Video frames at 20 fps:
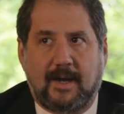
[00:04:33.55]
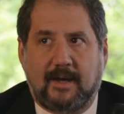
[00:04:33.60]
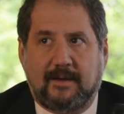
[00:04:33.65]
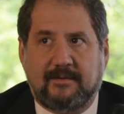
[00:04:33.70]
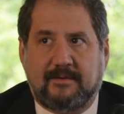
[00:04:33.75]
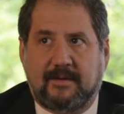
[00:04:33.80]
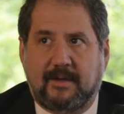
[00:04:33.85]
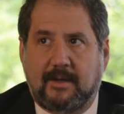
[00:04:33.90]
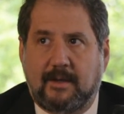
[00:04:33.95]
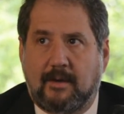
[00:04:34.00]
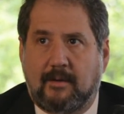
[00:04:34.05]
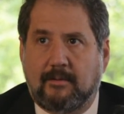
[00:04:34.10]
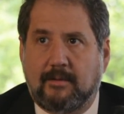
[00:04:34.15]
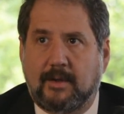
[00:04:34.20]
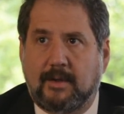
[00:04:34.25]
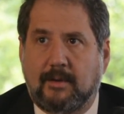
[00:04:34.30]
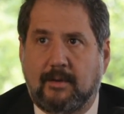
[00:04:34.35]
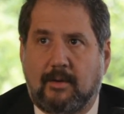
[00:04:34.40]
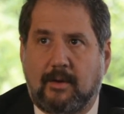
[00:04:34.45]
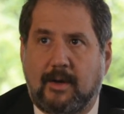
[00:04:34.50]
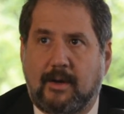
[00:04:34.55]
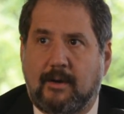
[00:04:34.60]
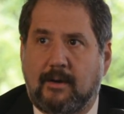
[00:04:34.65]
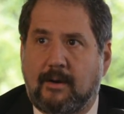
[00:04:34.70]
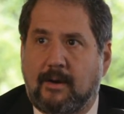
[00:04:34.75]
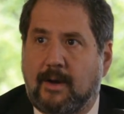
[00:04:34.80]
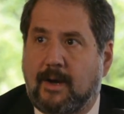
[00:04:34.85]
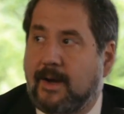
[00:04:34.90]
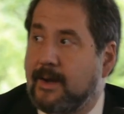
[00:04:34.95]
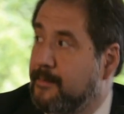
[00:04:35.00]
As the only
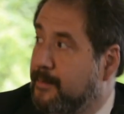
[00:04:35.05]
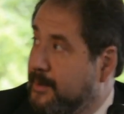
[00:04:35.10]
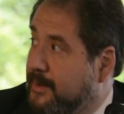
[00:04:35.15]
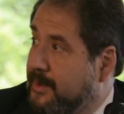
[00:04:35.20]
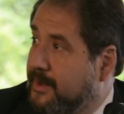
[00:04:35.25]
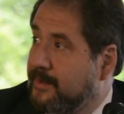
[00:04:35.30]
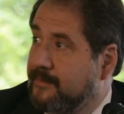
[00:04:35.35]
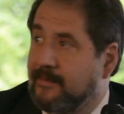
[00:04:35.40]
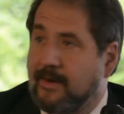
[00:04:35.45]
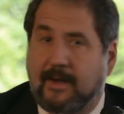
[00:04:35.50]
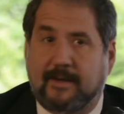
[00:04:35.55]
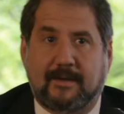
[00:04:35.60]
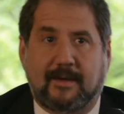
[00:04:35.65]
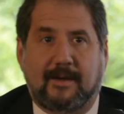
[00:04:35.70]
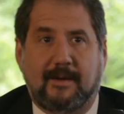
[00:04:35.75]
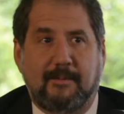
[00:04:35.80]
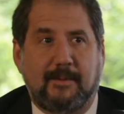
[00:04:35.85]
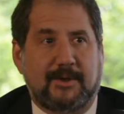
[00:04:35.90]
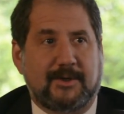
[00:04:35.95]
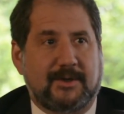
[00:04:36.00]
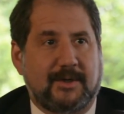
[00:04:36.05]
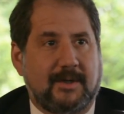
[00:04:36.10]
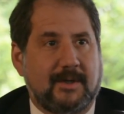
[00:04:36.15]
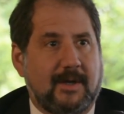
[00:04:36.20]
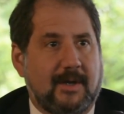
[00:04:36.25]
lawyer, I believe, on the commission,